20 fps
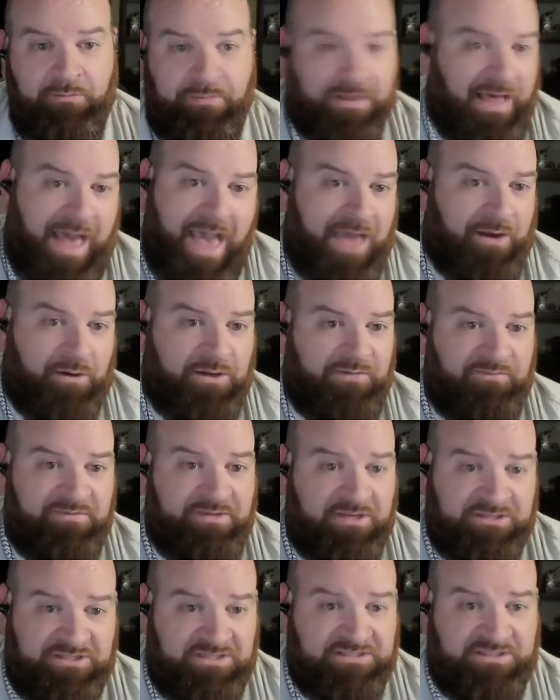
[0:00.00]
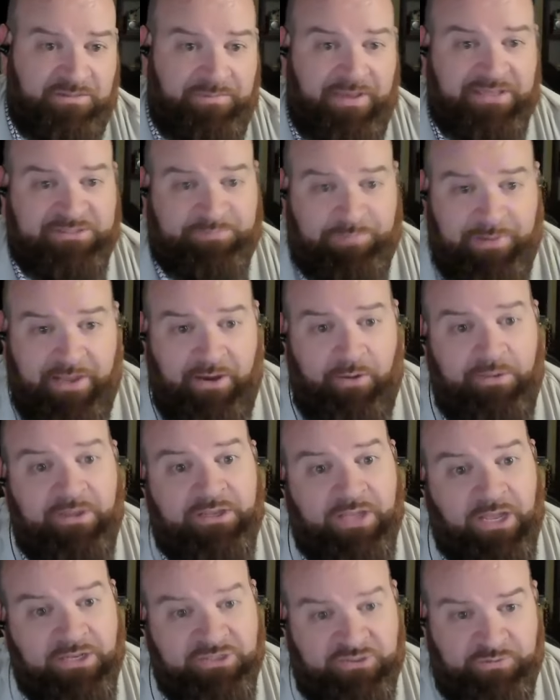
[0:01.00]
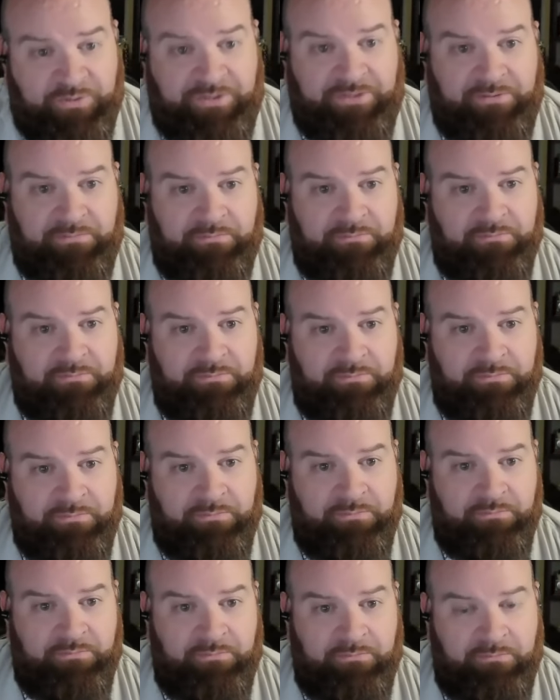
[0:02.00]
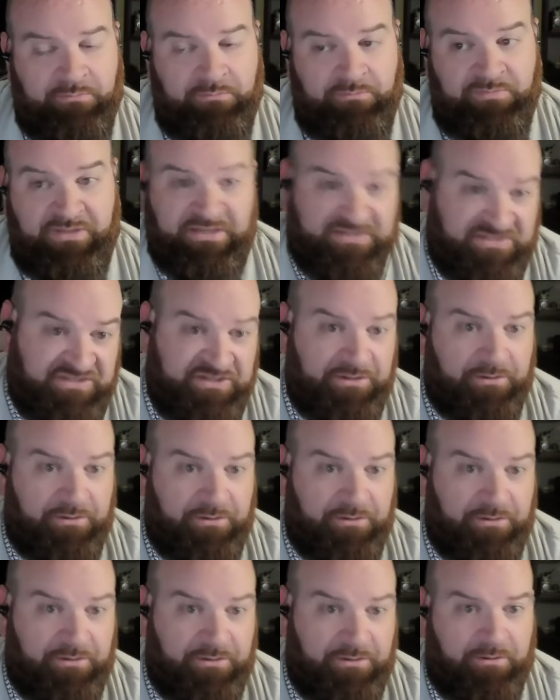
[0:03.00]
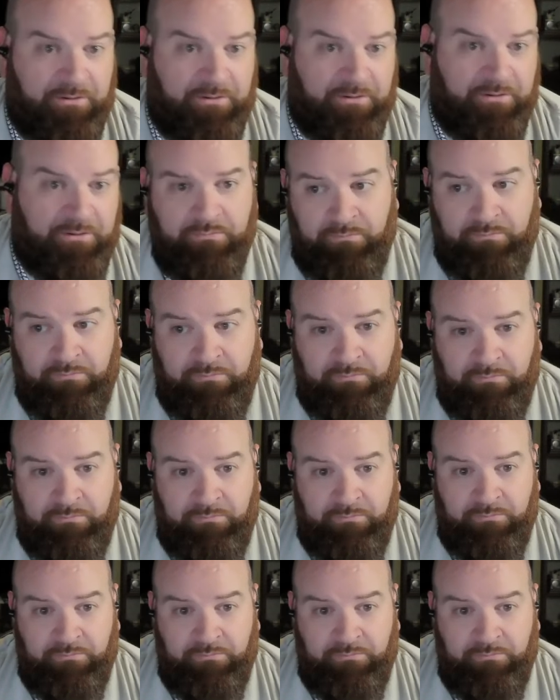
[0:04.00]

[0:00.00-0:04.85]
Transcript: But I don't even think she's the best player in the country this year.